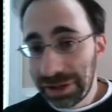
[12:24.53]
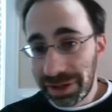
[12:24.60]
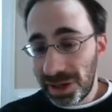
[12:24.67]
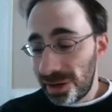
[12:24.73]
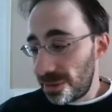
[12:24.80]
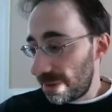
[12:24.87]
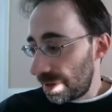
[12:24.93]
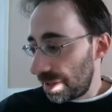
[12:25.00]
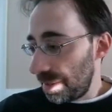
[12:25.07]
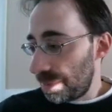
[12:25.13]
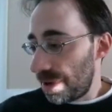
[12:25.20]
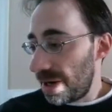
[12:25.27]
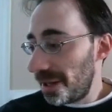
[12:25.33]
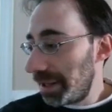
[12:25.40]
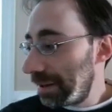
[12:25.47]
because I don't want to keep
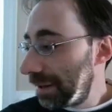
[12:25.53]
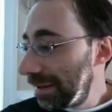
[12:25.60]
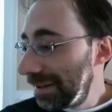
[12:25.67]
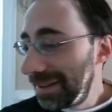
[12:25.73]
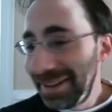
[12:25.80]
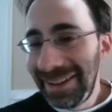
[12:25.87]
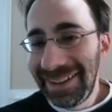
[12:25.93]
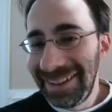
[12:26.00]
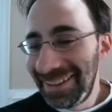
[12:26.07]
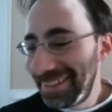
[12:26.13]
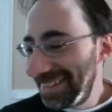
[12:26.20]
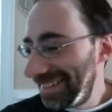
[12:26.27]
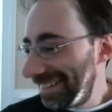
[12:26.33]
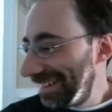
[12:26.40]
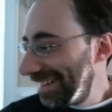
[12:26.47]
writing it.
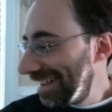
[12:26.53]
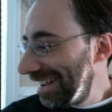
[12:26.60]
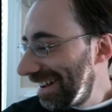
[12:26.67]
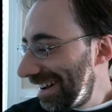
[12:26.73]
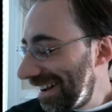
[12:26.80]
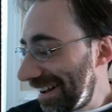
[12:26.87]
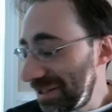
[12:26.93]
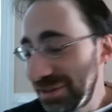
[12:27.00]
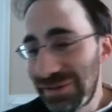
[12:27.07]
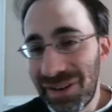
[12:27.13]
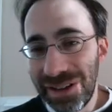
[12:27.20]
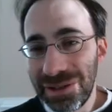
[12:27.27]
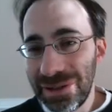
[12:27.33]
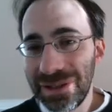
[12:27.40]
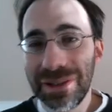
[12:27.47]
As you'll
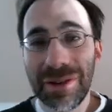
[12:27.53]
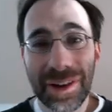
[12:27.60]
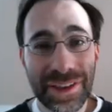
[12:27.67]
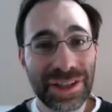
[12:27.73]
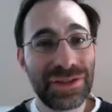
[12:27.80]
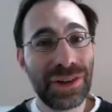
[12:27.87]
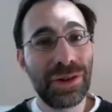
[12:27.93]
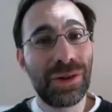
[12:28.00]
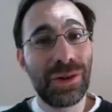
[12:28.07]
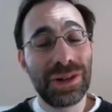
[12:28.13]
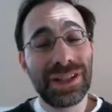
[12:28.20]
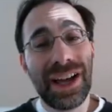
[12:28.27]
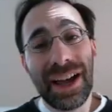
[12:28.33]
find in going in this video course,